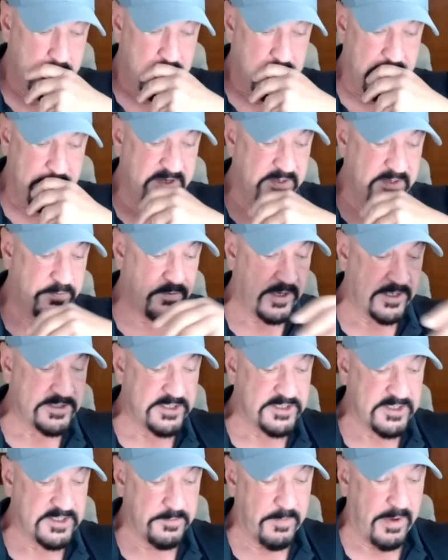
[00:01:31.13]
I'm in the
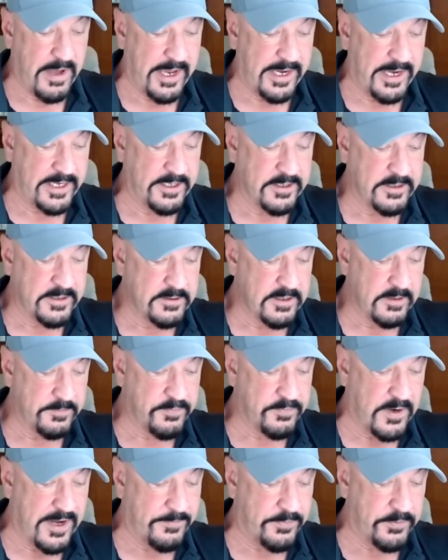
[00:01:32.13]
process of buying a
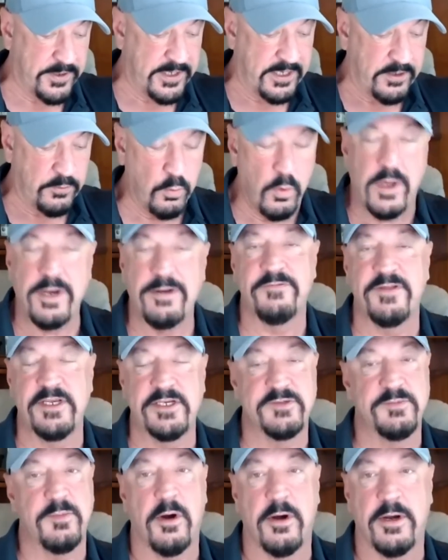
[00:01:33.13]
property in one of
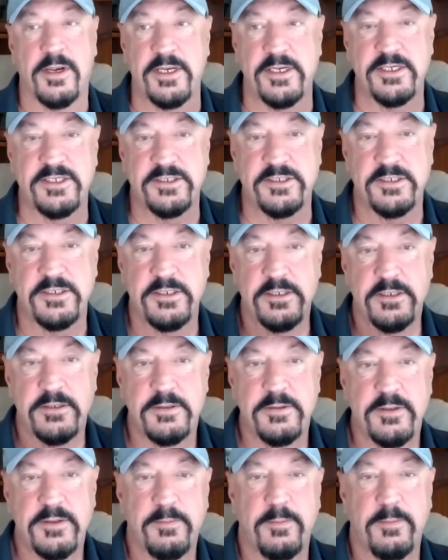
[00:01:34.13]
these markets
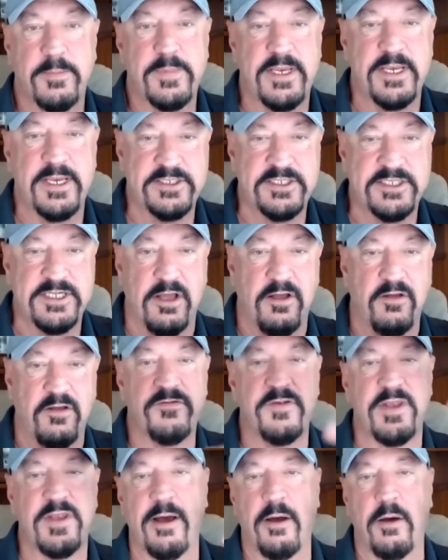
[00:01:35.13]

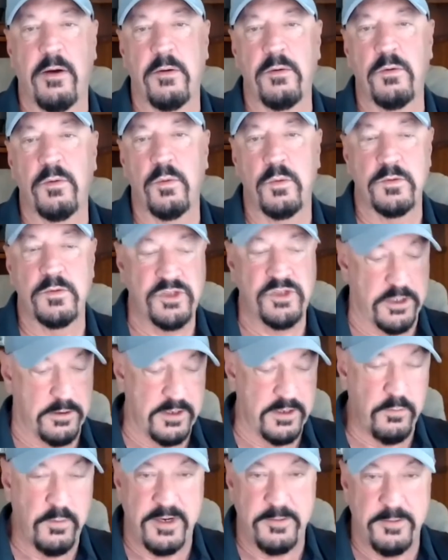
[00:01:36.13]
itself. Now,
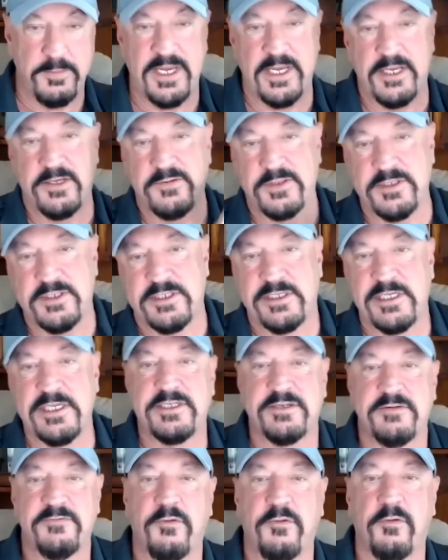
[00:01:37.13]
generally what it means when it's
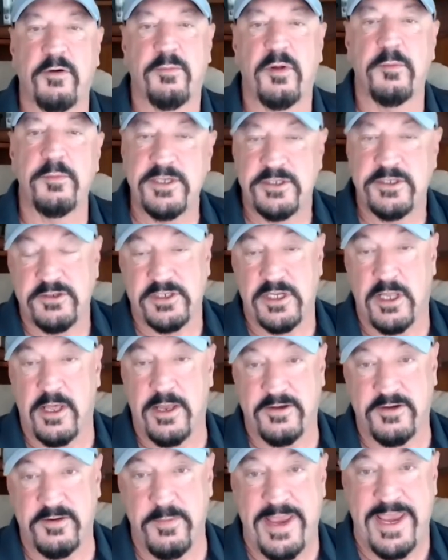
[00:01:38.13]
least affordable, it means there's a lot
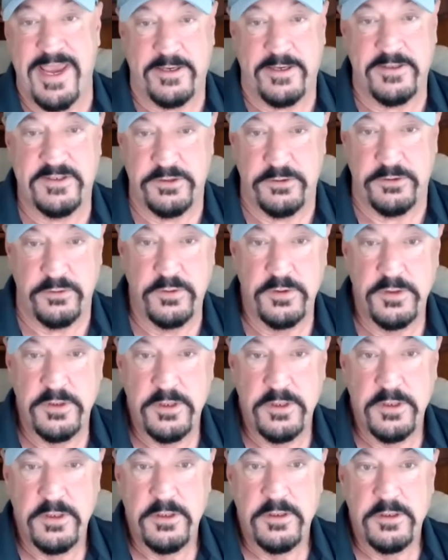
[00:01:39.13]
of demand too.
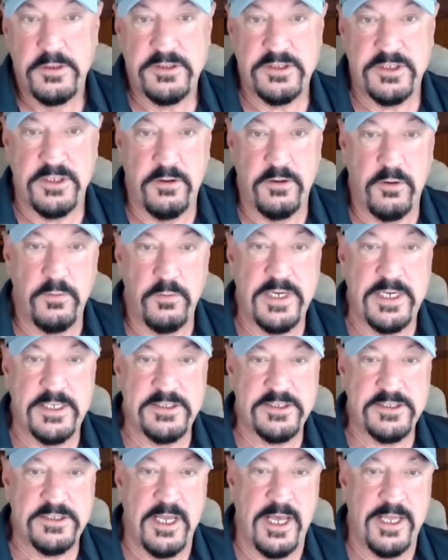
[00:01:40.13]
So
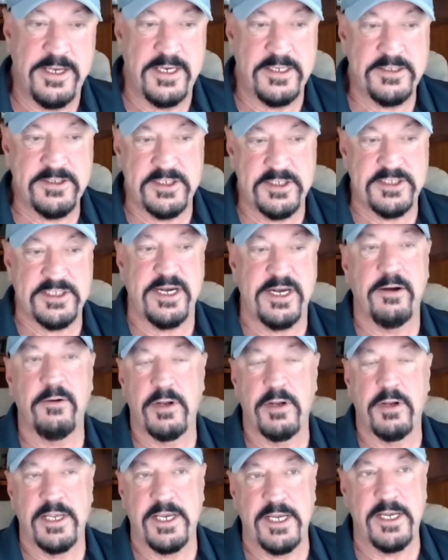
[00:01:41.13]
it's not
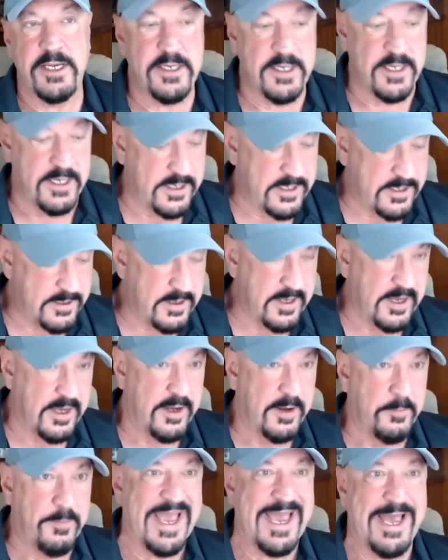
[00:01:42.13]
necessarily uh,
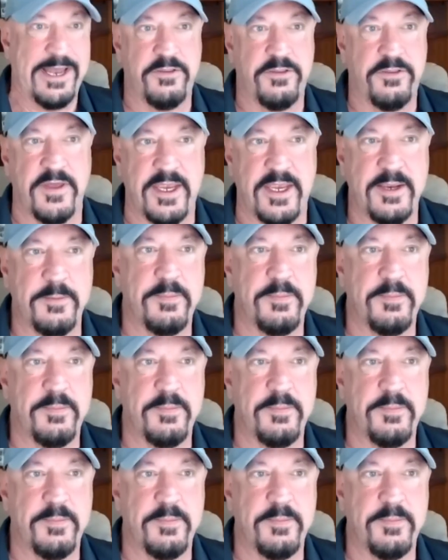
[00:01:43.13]
a bad thing,